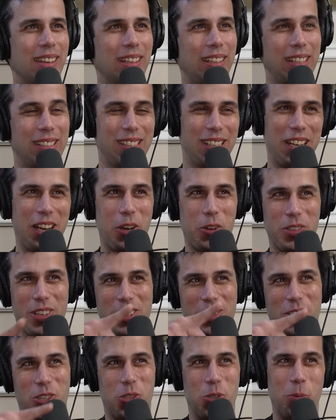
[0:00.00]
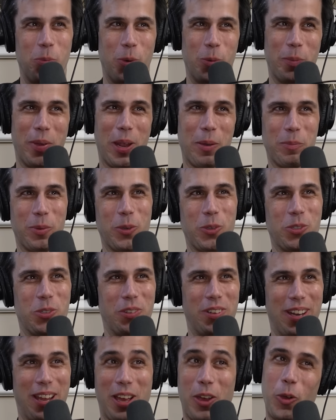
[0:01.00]
Like how there's a Superman
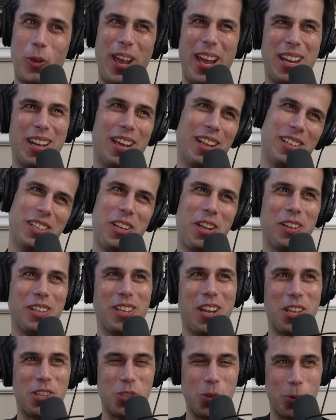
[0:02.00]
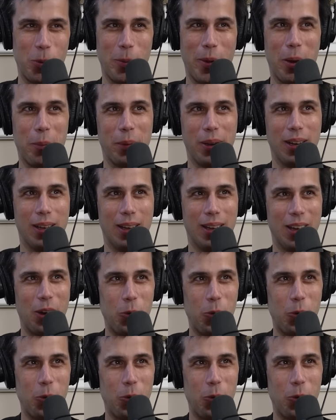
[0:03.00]
poster. Oh, kind of not not Superman, but a